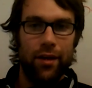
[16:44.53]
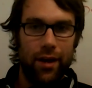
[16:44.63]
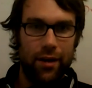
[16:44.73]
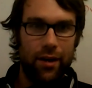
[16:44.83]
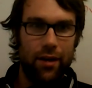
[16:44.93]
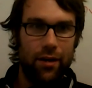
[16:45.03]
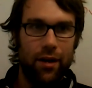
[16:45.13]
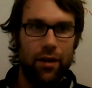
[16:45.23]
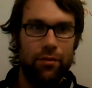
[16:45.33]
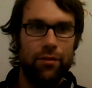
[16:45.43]
and can
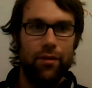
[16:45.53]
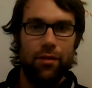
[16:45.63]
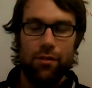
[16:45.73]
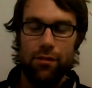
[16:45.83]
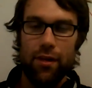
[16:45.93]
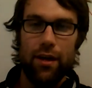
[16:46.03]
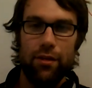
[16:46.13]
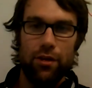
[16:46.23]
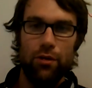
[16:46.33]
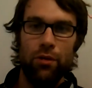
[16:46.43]
kind of say that
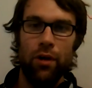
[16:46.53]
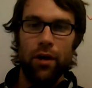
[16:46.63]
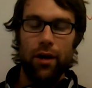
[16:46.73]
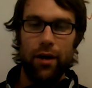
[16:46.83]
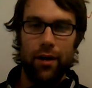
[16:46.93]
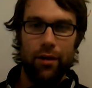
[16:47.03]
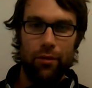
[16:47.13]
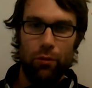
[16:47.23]
you uh,